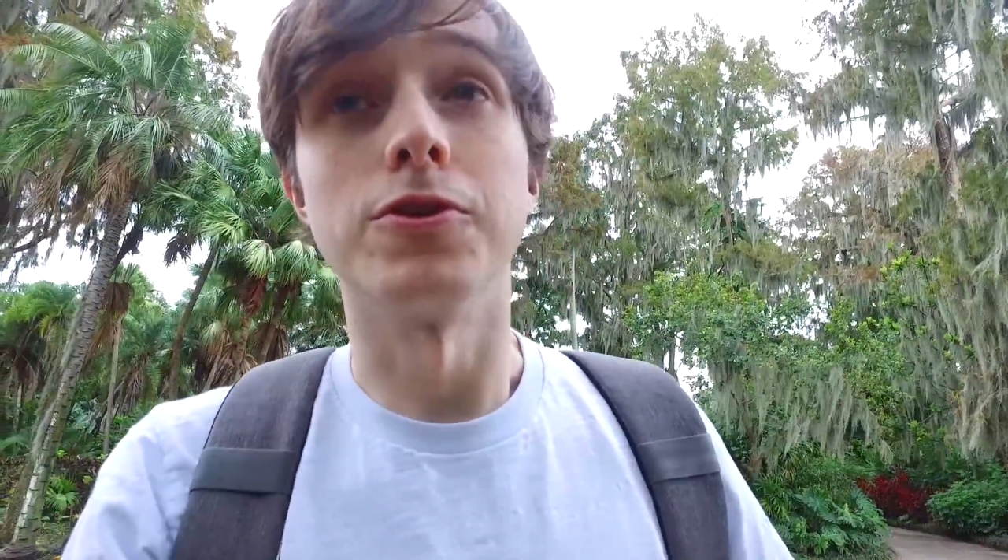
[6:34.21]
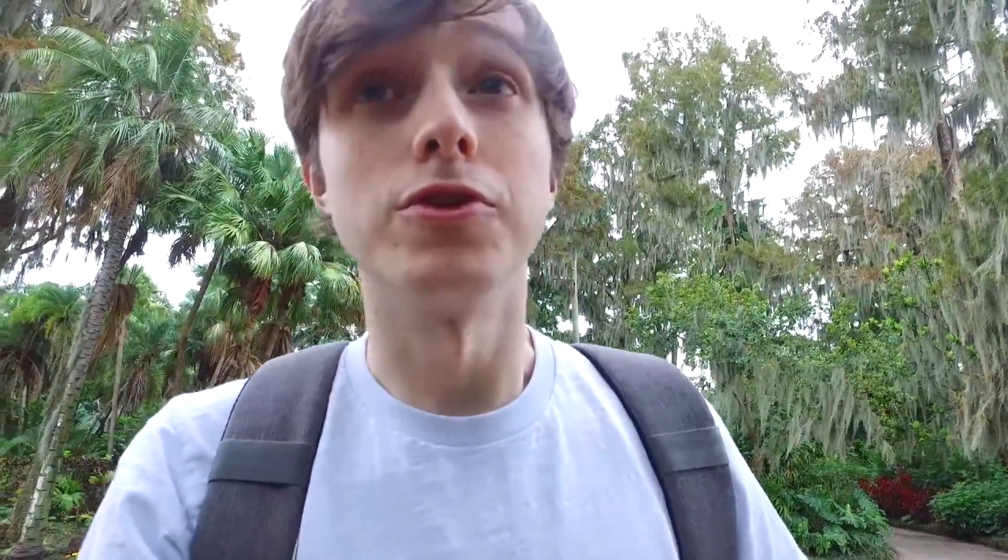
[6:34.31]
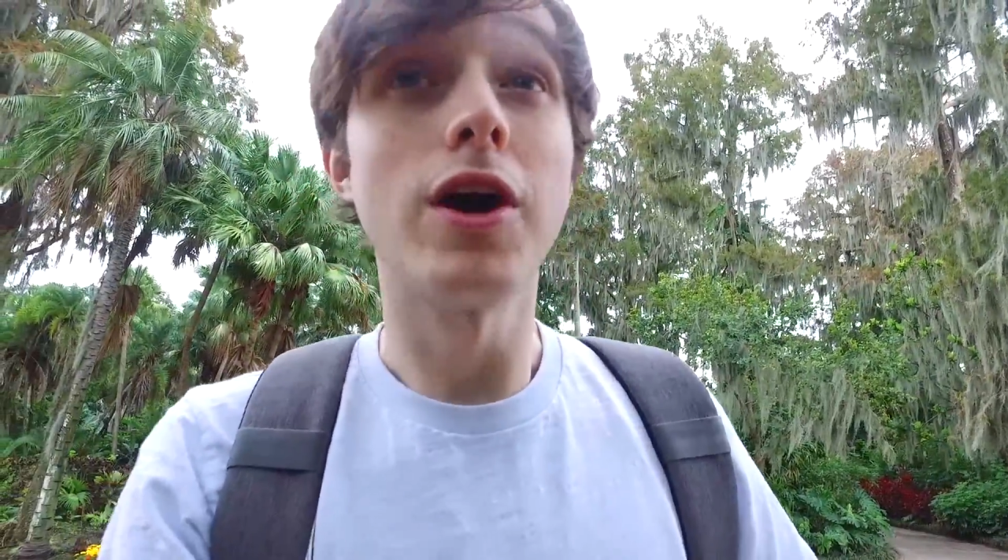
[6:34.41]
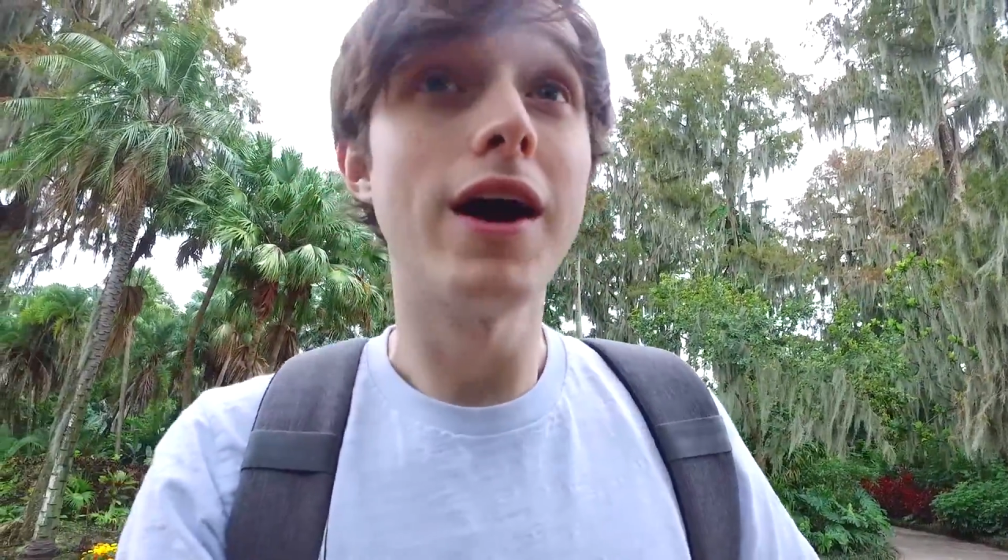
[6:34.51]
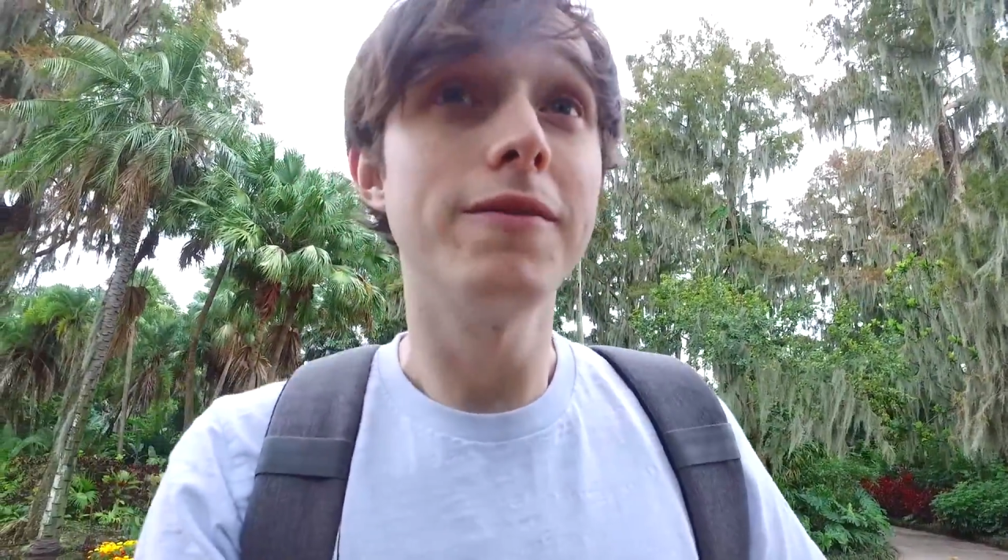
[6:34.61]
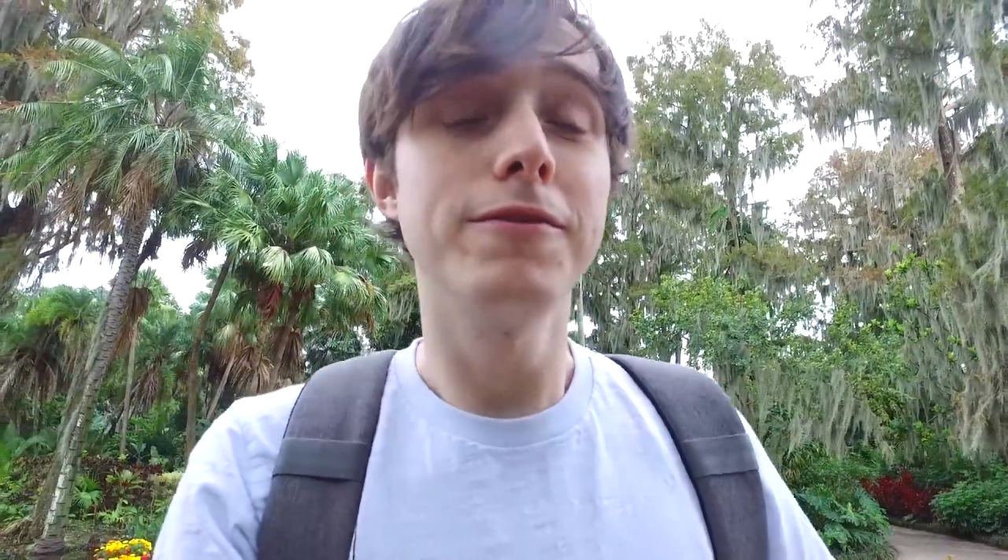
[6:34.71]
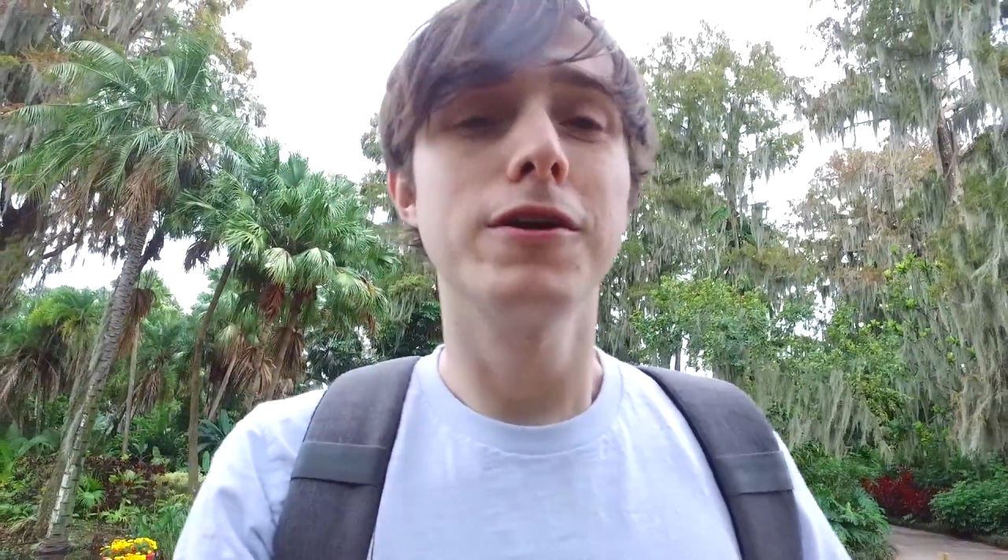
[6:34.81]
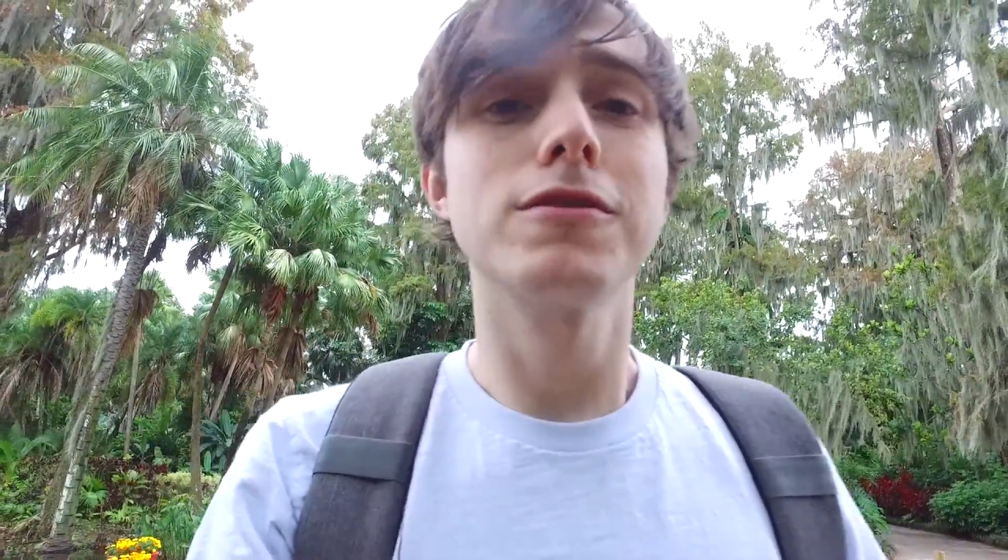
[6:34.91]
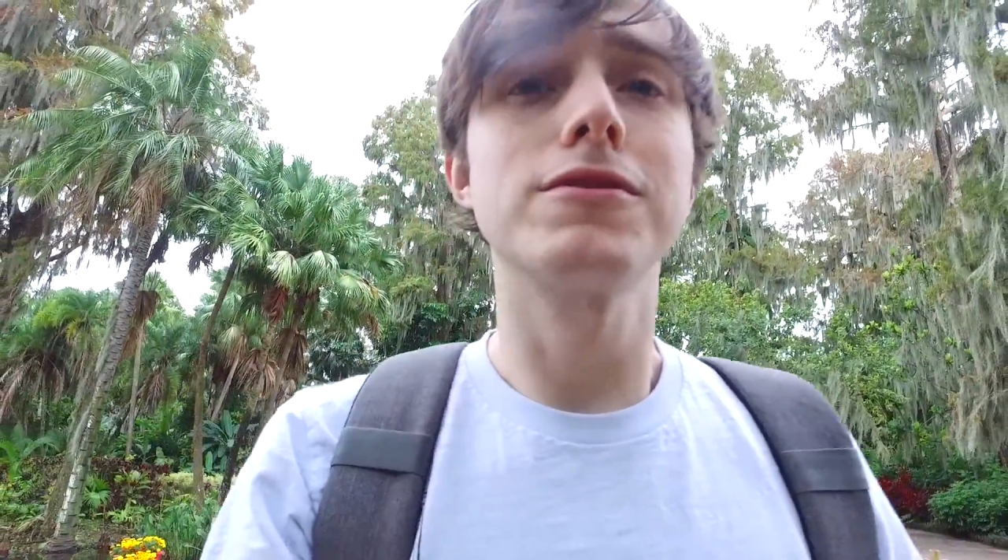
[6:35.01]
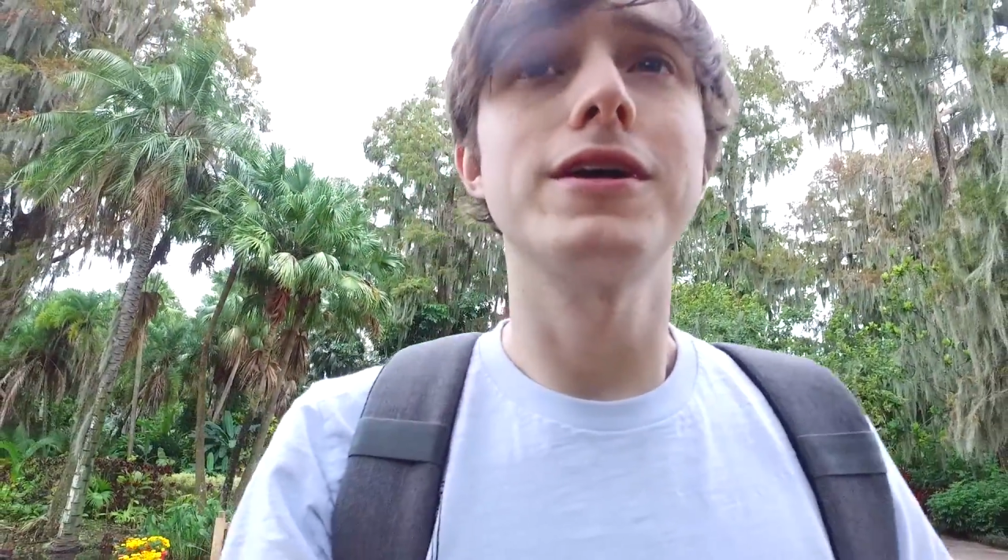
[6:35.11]

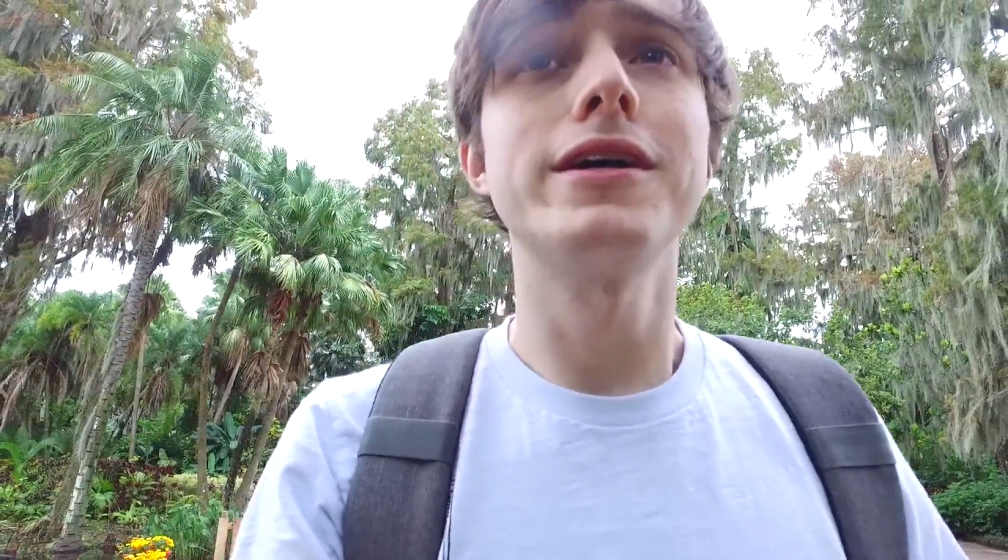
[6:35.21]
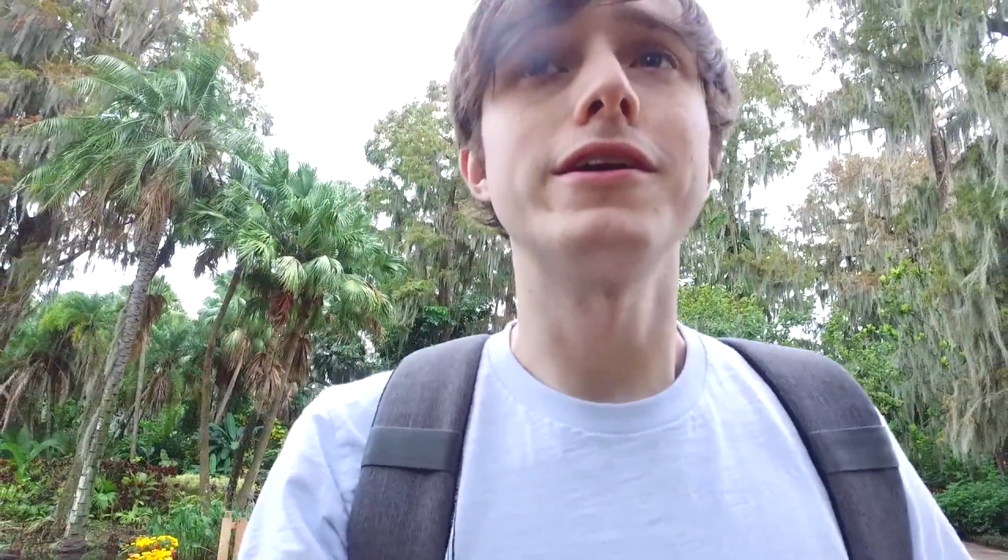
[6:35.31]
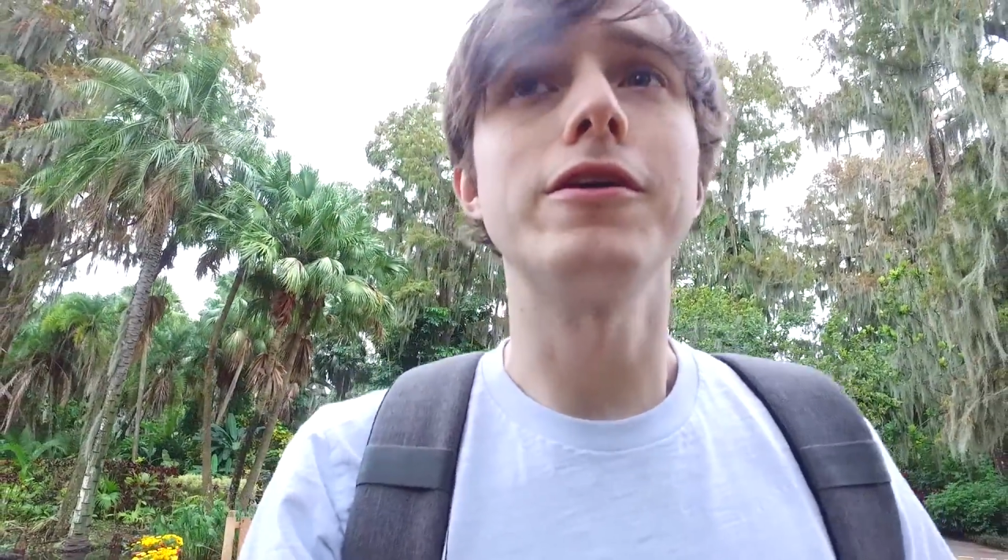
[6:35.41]
non-VR ride,